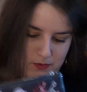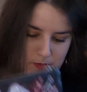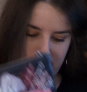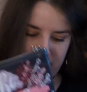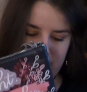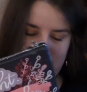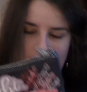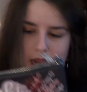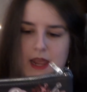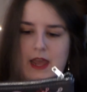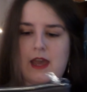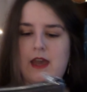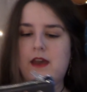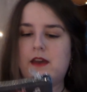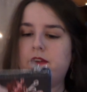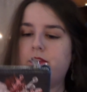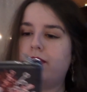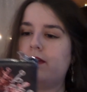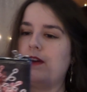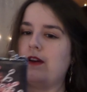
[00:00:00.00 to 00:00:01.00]
we
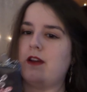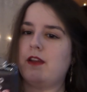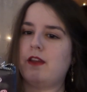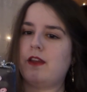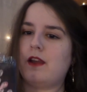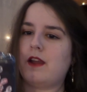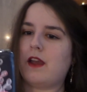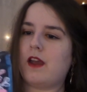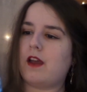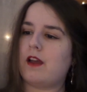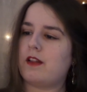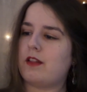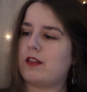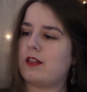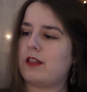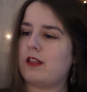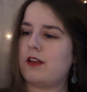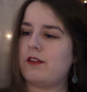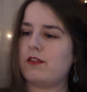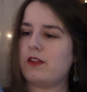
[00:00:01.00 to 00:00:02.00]
have a
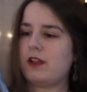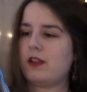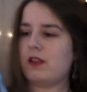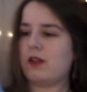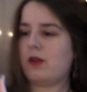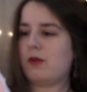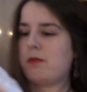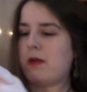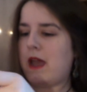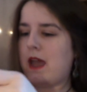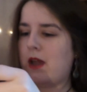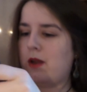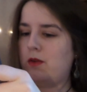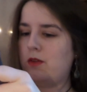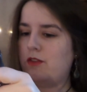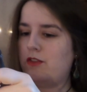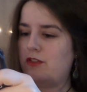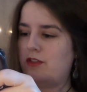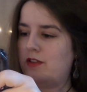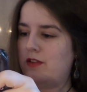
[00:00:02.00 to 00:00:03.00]
lovely little
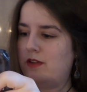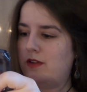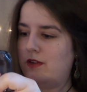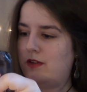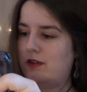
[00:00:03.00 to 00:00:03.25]
pouch